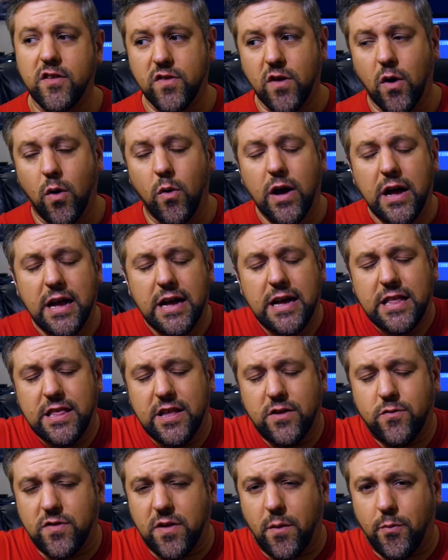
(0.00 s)
So
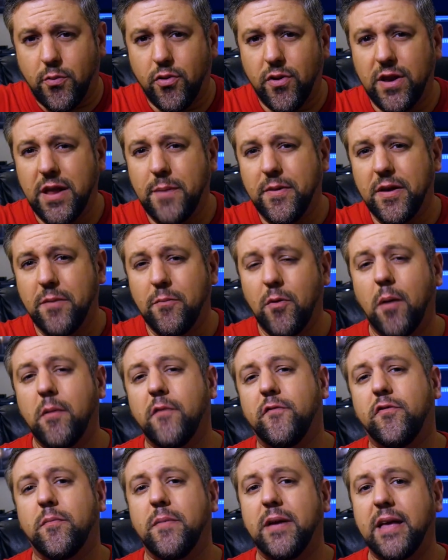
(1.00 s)
this was a pretty big
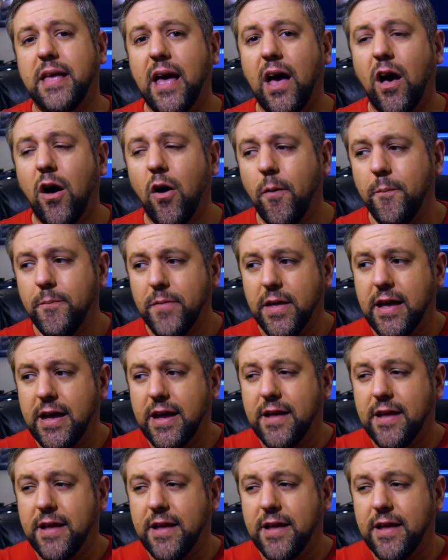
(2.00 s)
moment for Miguel.